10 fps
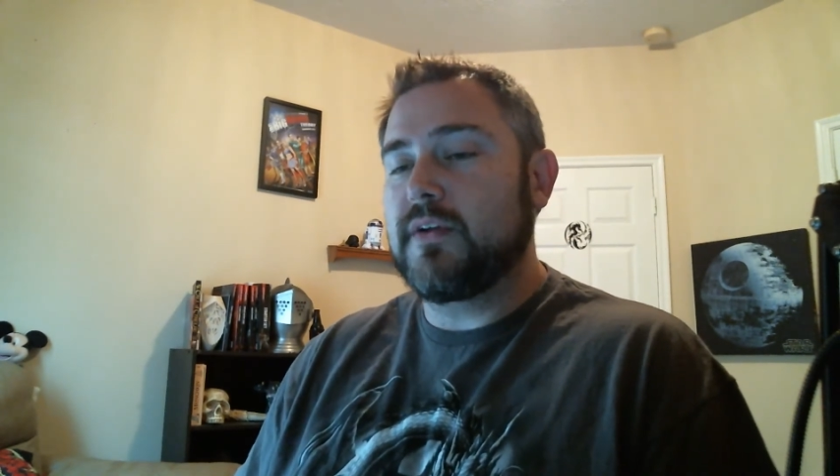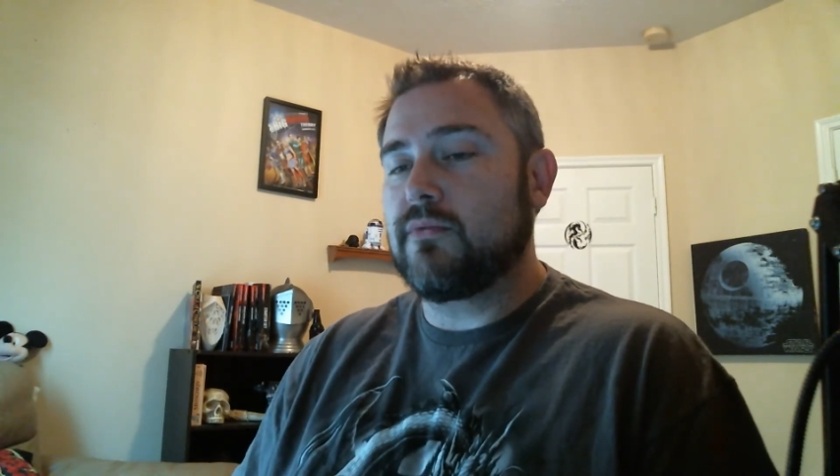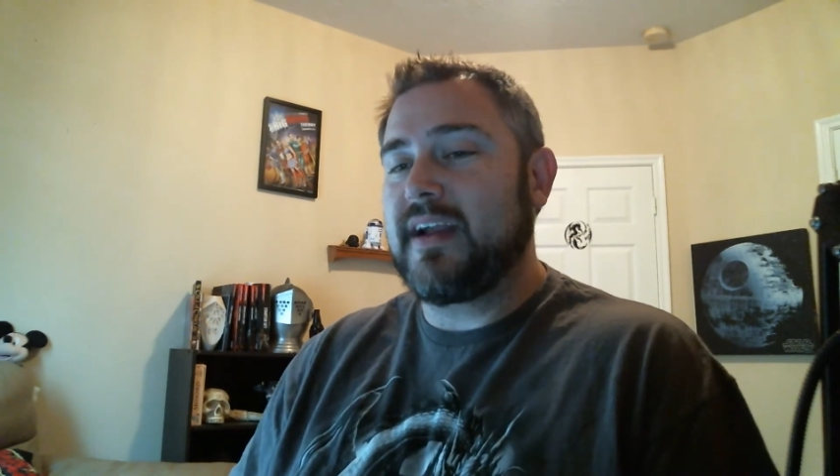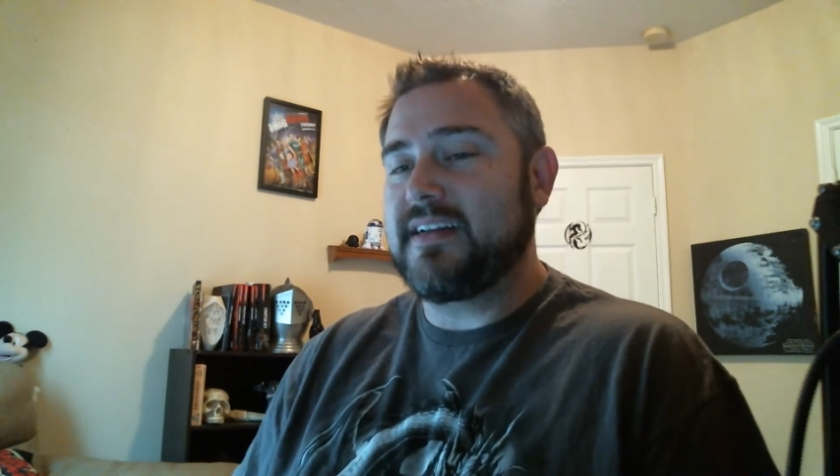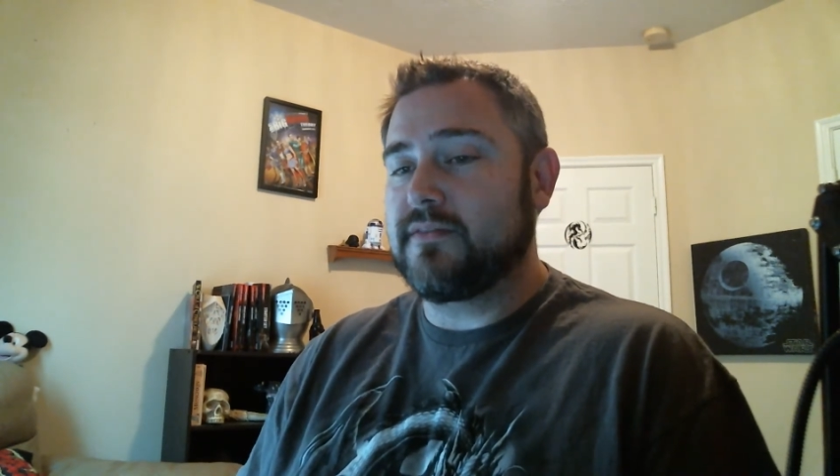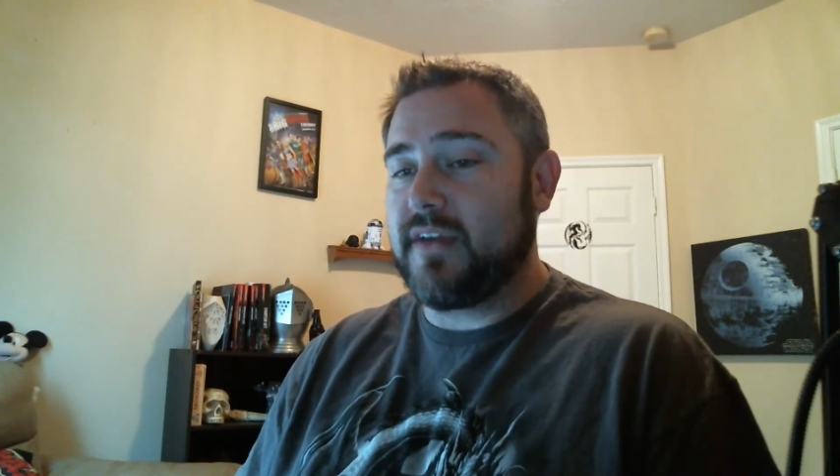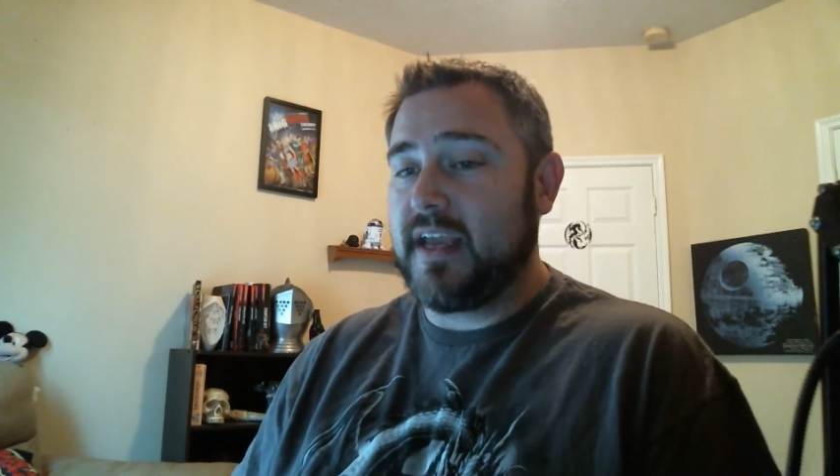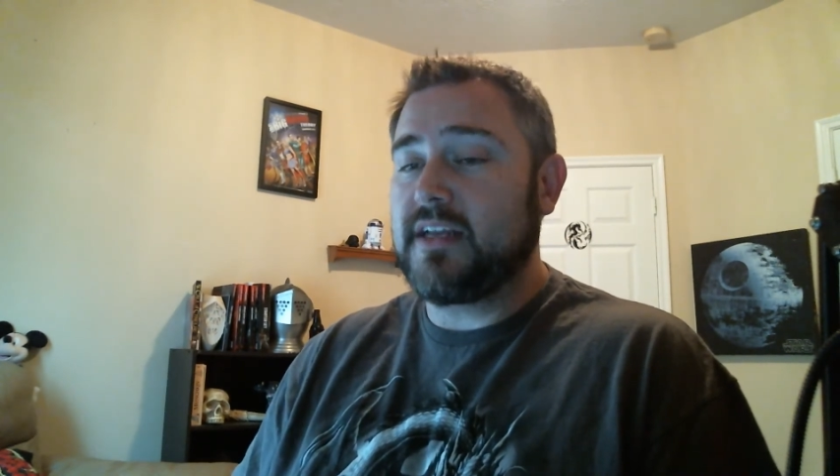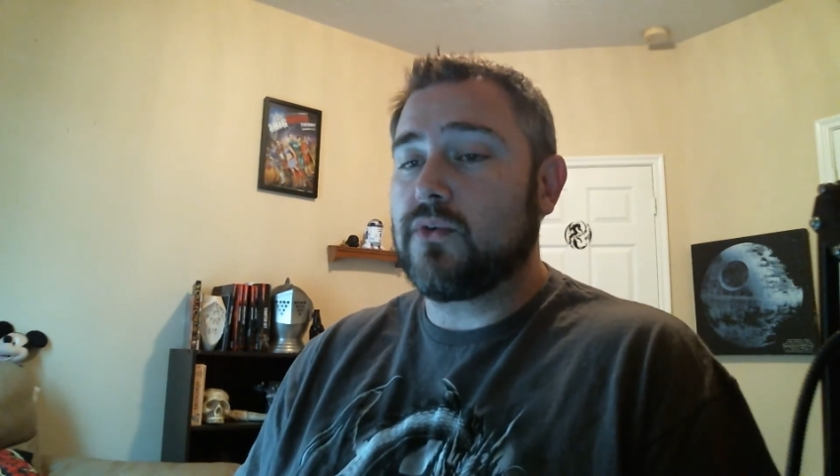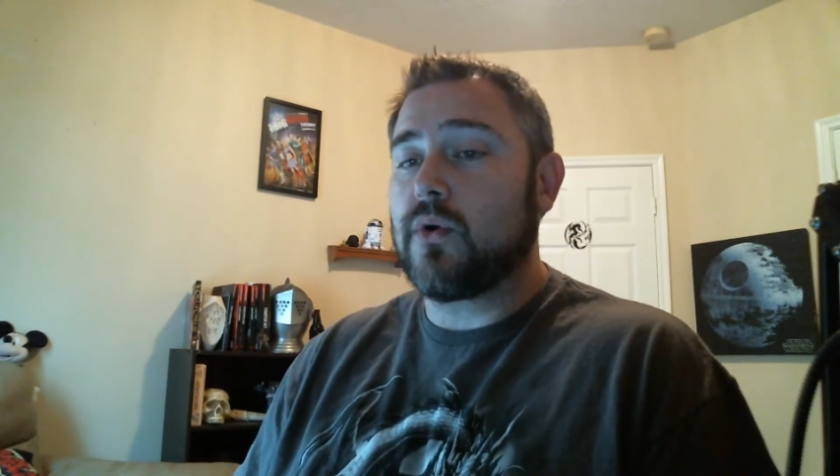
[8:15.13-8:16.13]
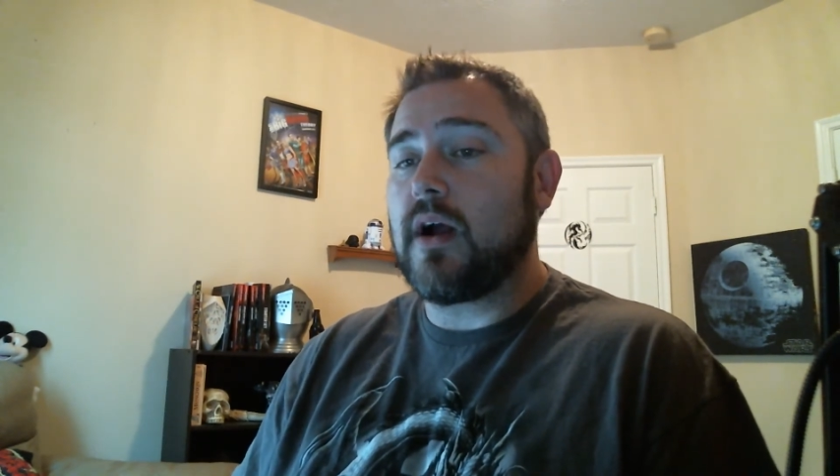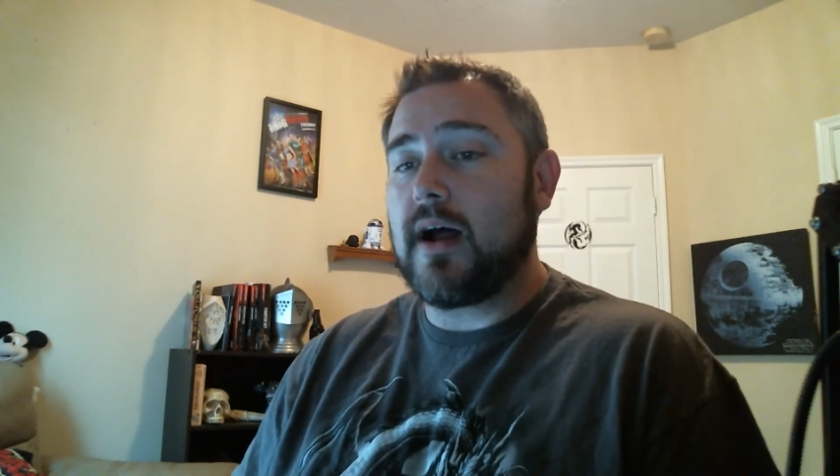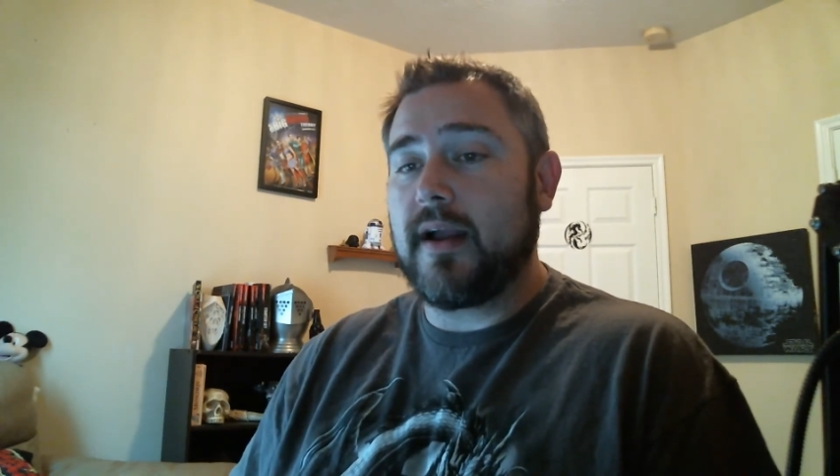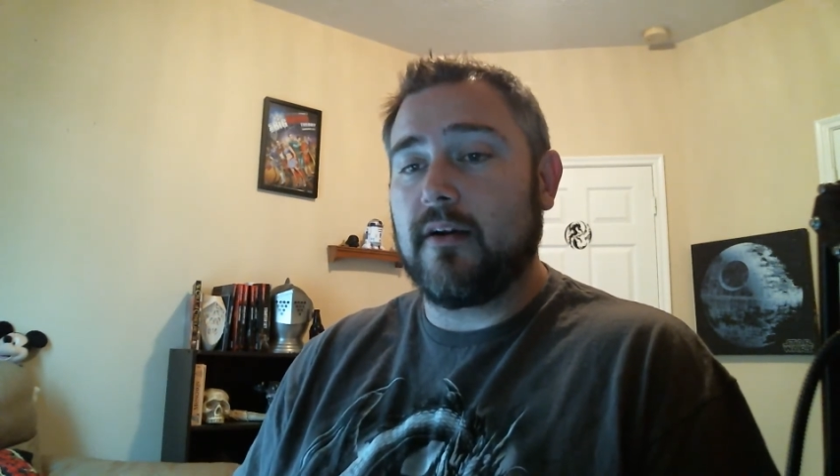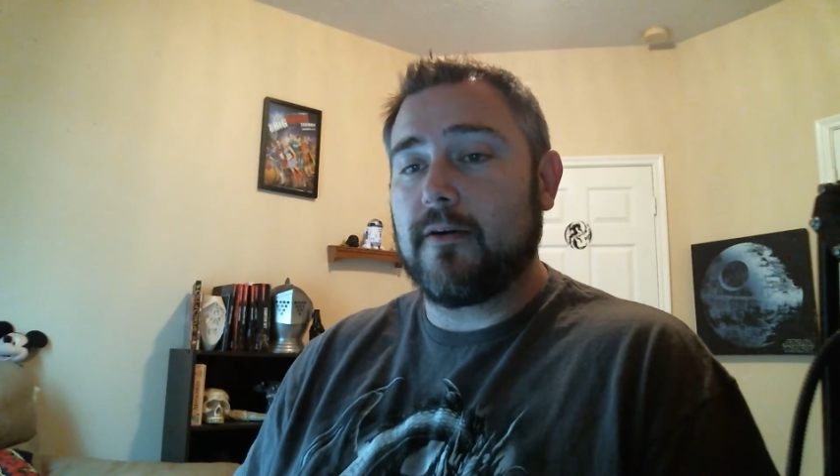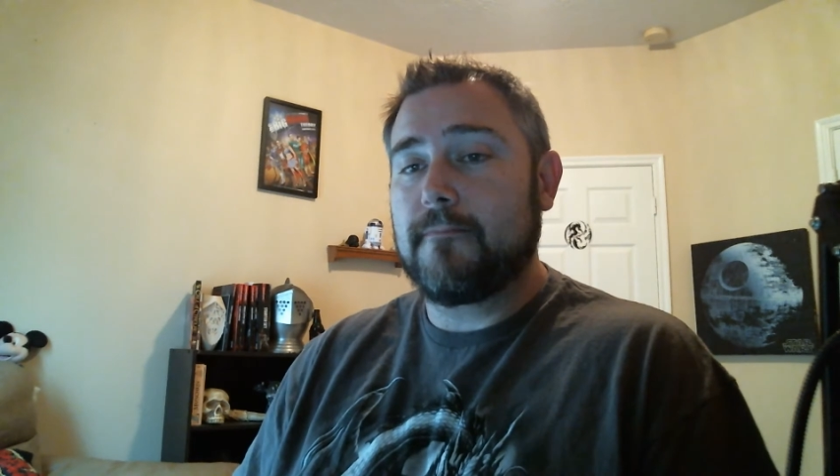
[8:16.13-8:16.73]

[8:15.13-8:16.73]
rate of 8 or higher,